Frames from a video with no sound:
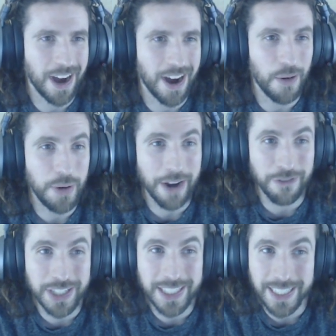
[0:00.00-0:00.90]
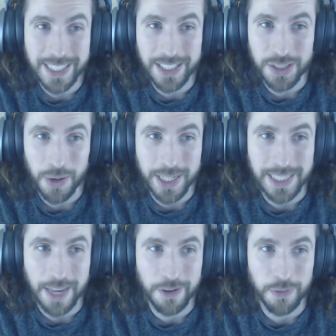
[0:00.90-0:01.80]
We have resistance
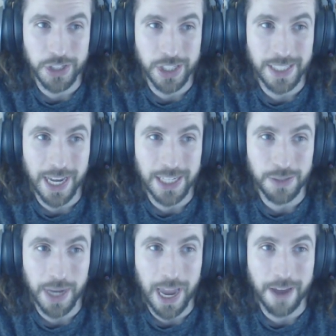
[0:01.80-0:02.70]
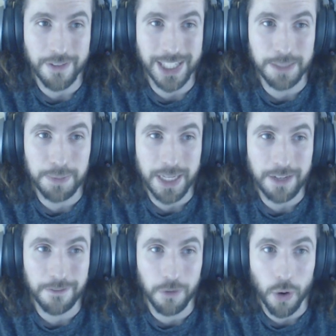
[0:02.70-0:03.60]
27, which is nice. We have
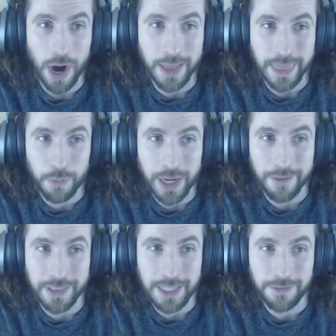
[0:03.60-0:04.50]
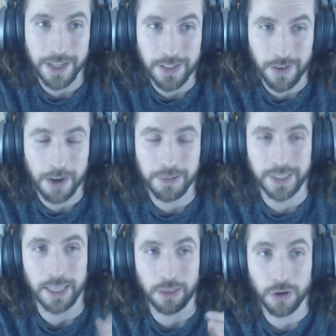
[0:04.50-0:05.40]
speed 4, and then we have defense
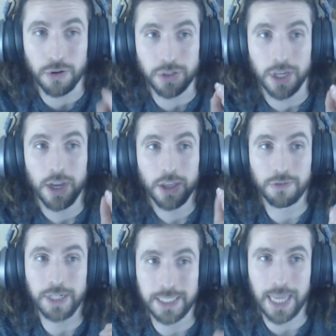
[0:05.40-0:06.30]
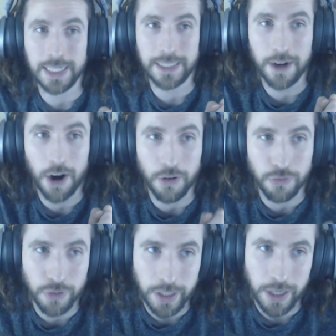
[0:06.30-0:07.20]
5%. Those 3 stats there are
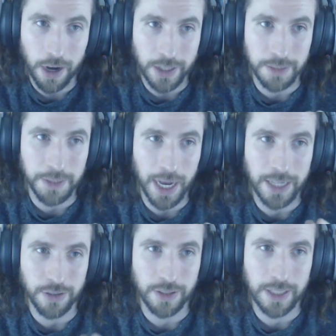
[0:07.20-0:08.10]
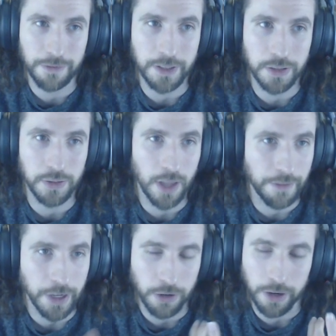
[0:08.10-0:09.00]
really awesome, guys. So I definitely do
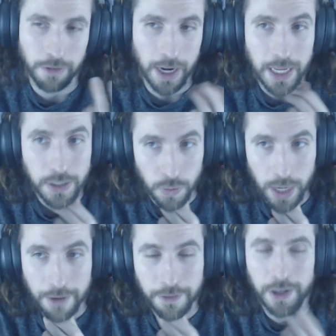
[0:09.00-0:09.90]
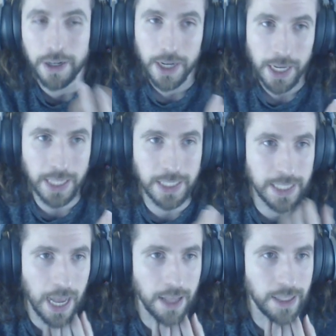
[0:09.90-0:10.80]
love it. Crit rate is whatever. It's
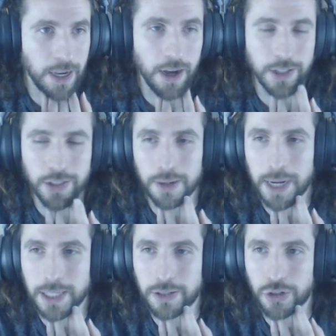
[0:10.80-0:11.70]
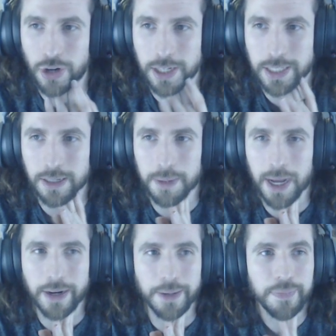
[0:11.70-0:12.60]
Italian, so I'm not too stressing
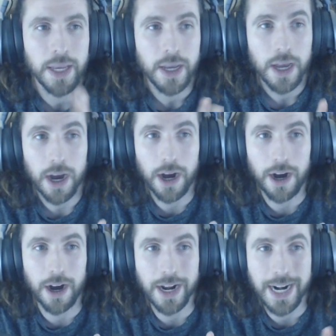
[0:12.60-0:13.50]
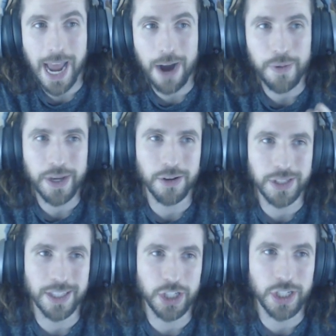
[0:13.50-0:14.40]
about it. Now we go
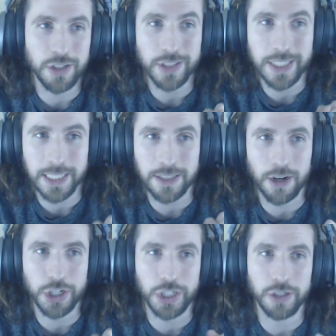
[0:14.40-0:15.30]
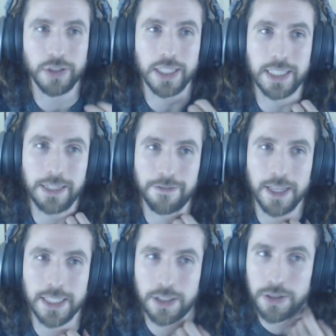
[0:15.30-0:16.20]
to the shield, 6-star shield,
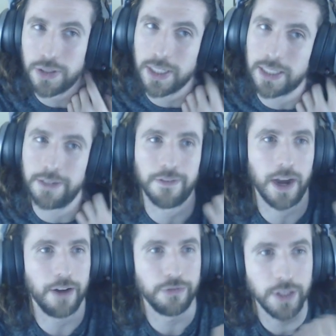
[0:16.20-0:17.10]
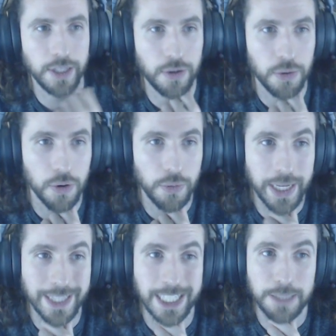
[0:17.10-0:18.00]
defense 265, really cool. We
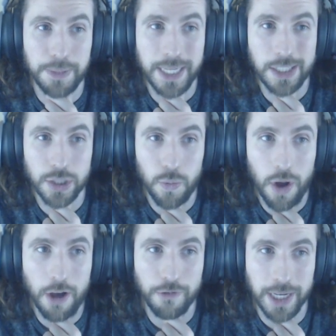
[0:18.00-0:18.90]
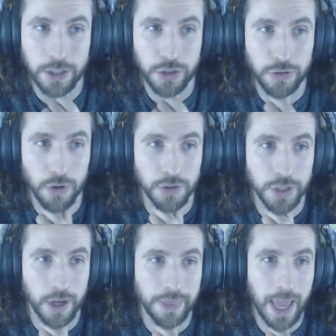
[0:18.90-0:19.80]
get the speed 12, we get 2
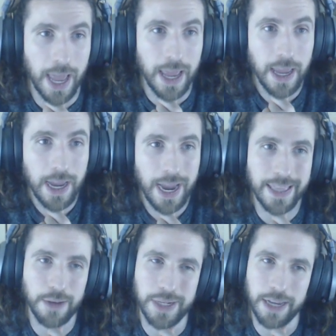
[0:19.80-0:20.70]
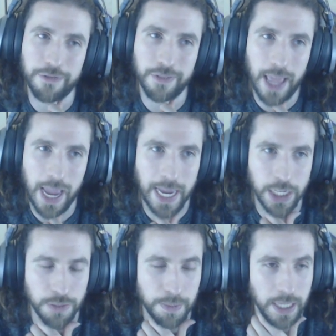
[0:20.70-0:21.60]
rolls on that, and then we get flat
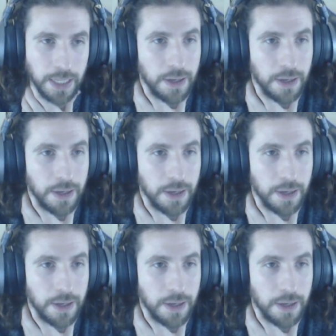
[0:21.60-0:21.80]
HP.